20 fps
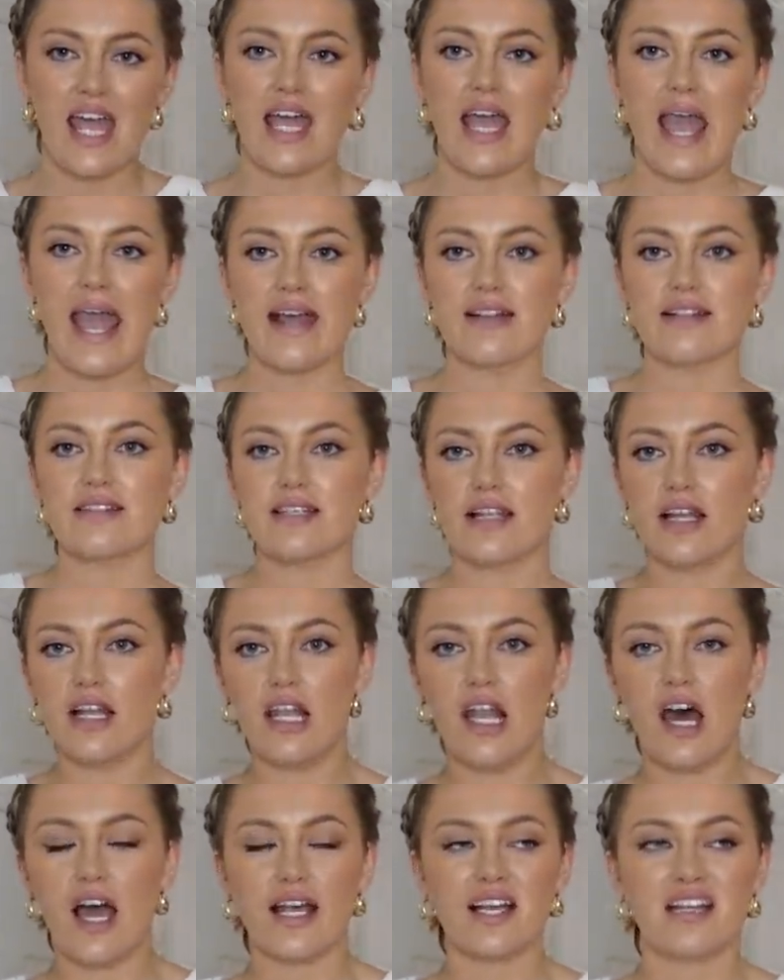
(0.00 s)
it's
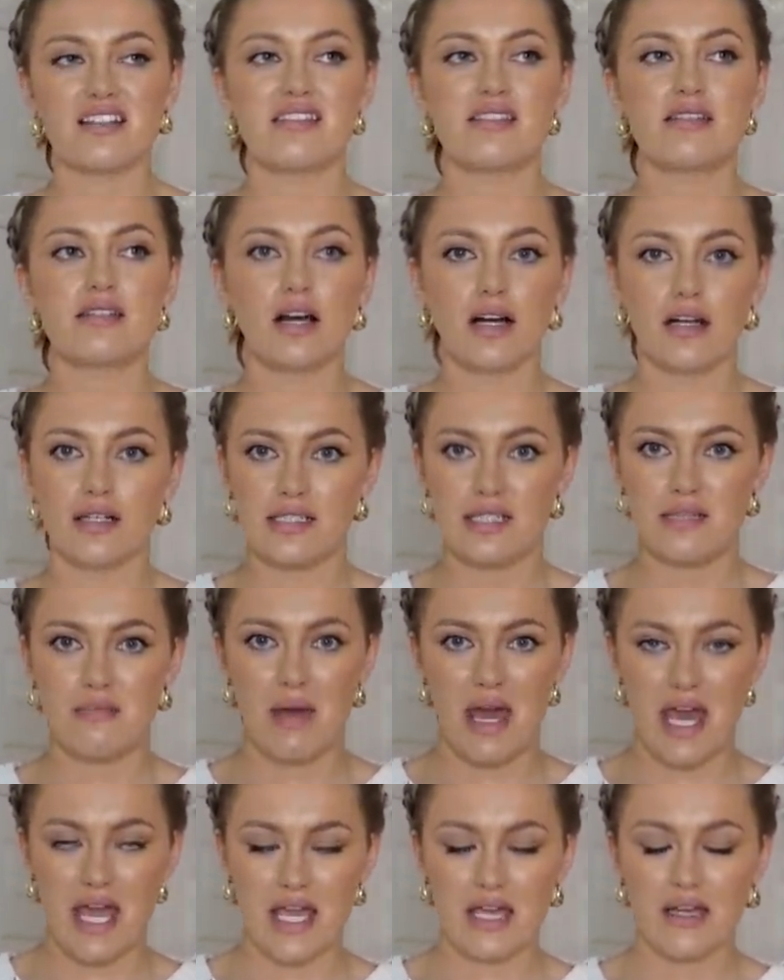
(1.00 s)
like stuck to
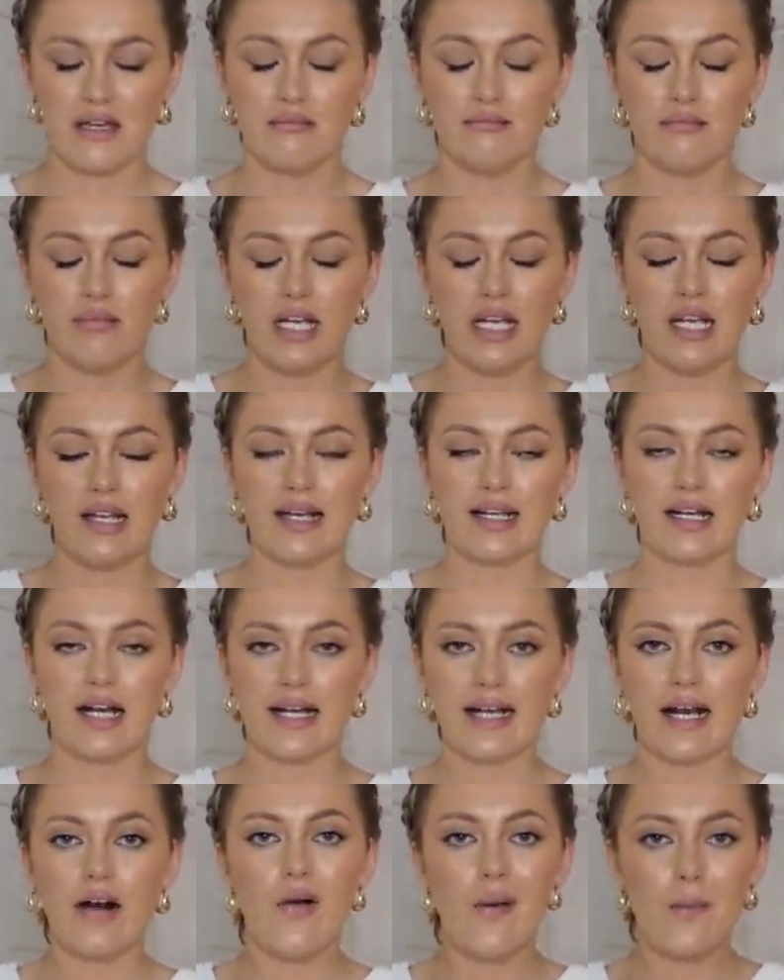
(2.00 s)
me. Like I
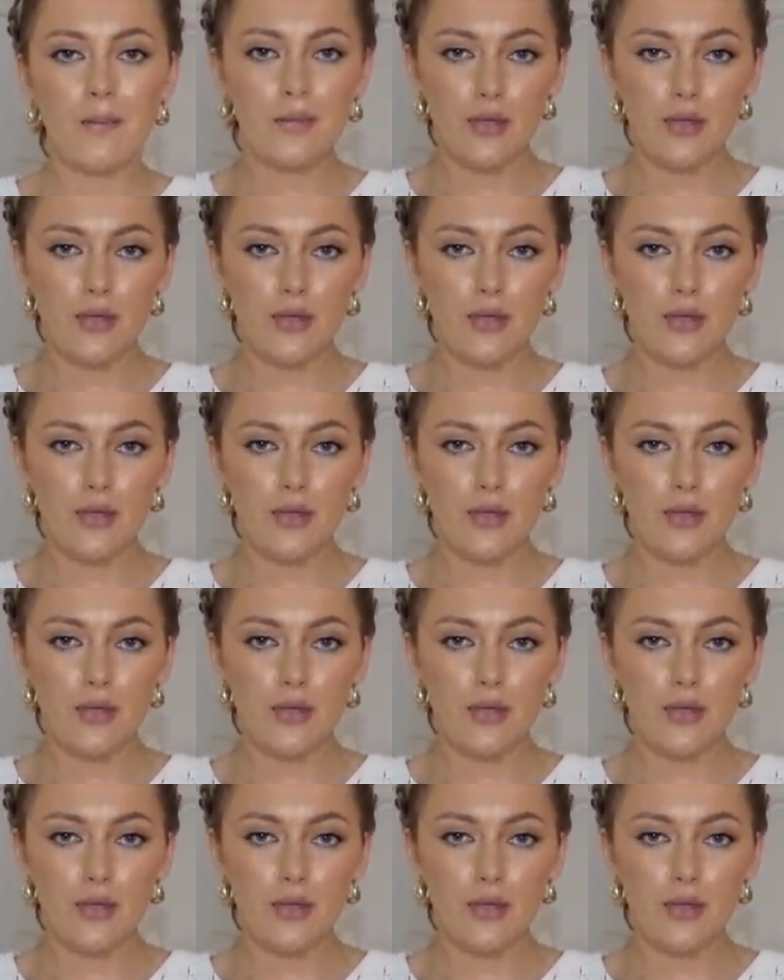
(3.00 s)
can't